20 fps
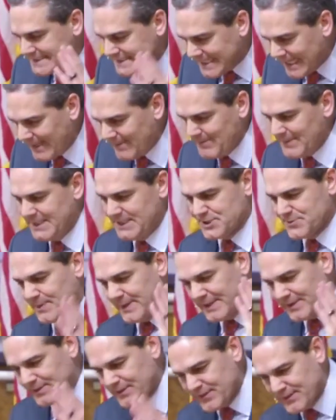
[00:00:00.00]

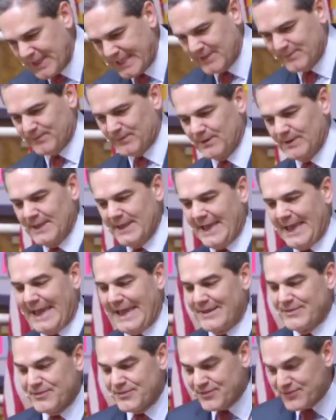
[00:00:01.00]
Contentment is being thankful
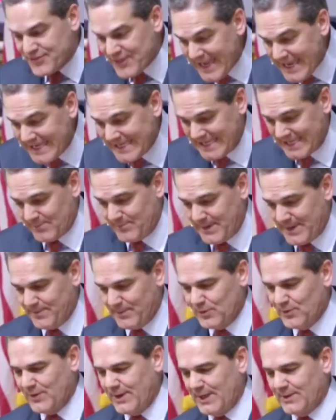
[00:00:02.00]
and
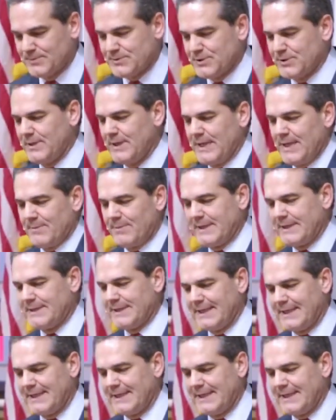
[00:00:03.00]
thanking people who helped you.